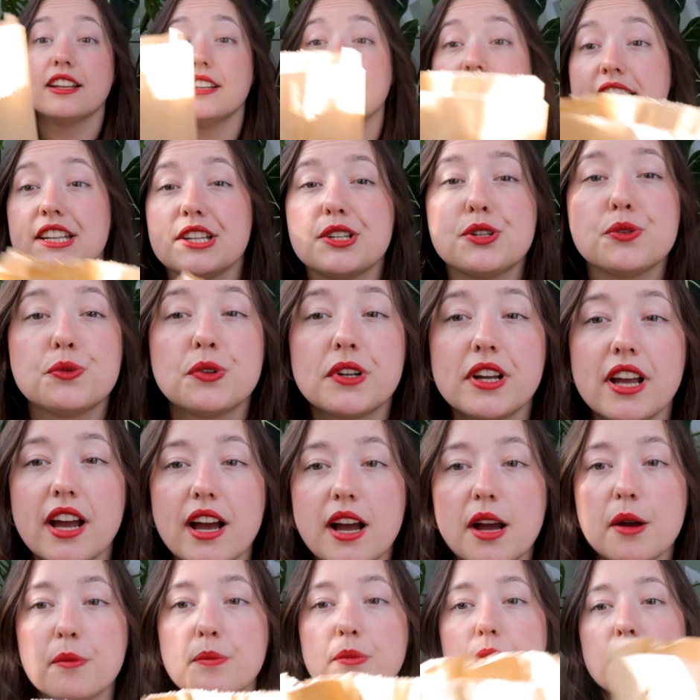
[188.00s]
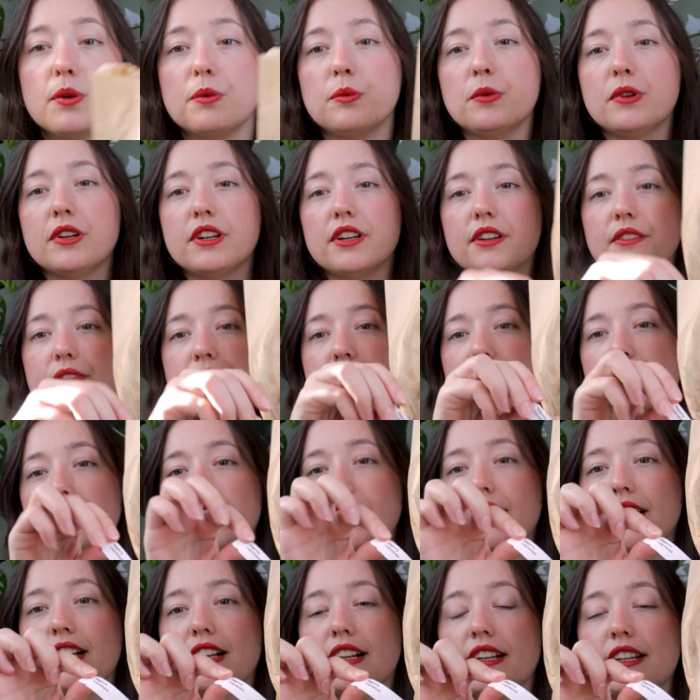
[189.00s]
They do come with
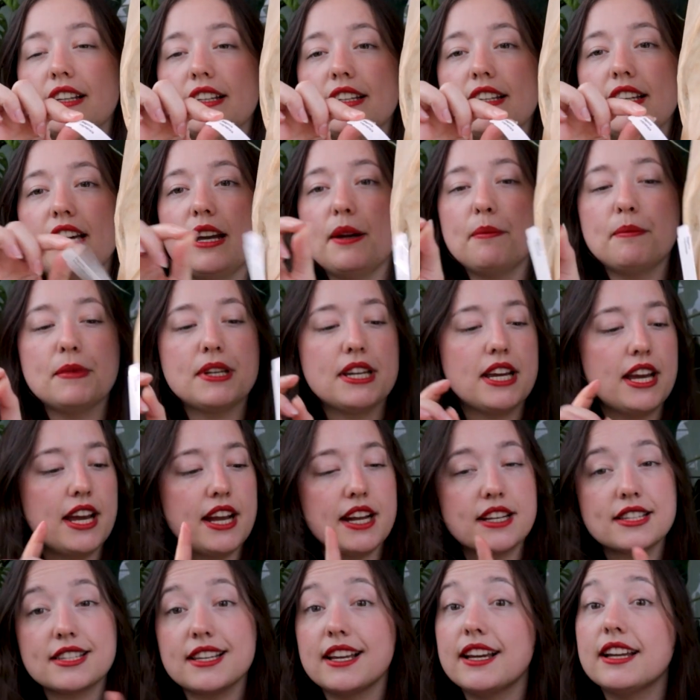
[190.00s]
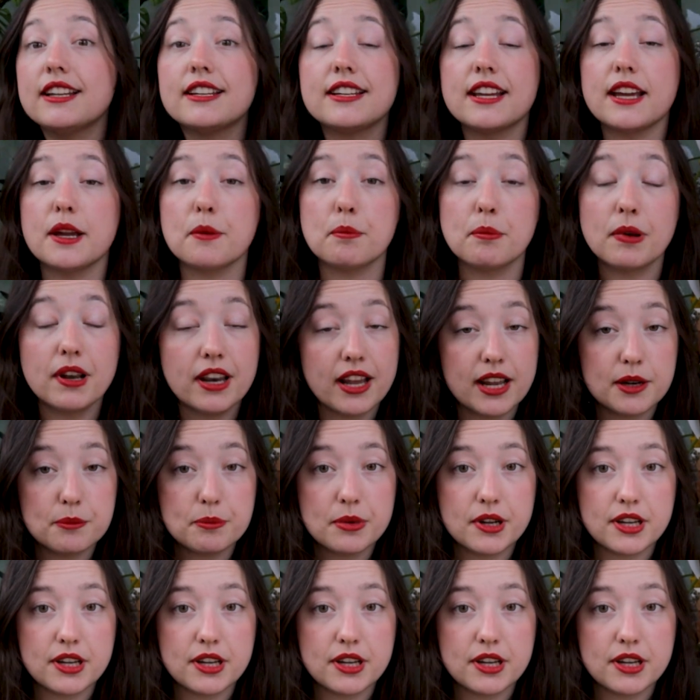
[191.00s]
little name tags and a plant